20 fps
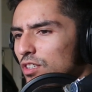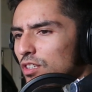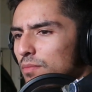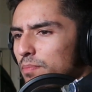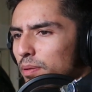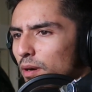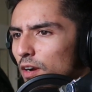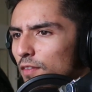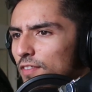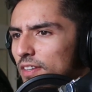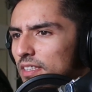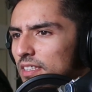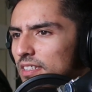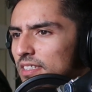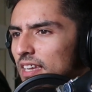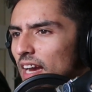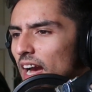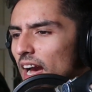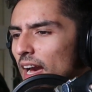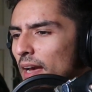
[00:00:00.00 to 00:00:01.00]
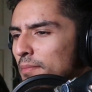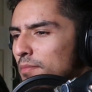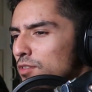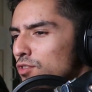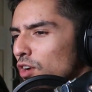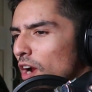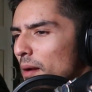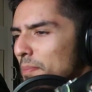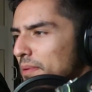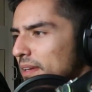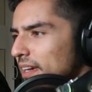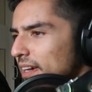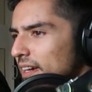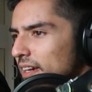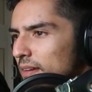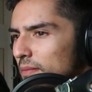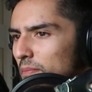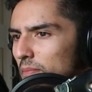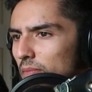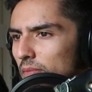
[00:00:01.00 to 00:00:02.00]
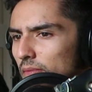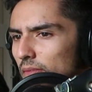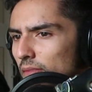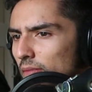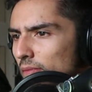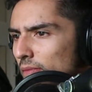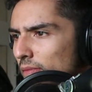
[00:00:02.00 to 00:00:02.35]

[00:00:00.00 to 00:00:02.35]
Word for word: dude. Perfectly timed drop kick. Let's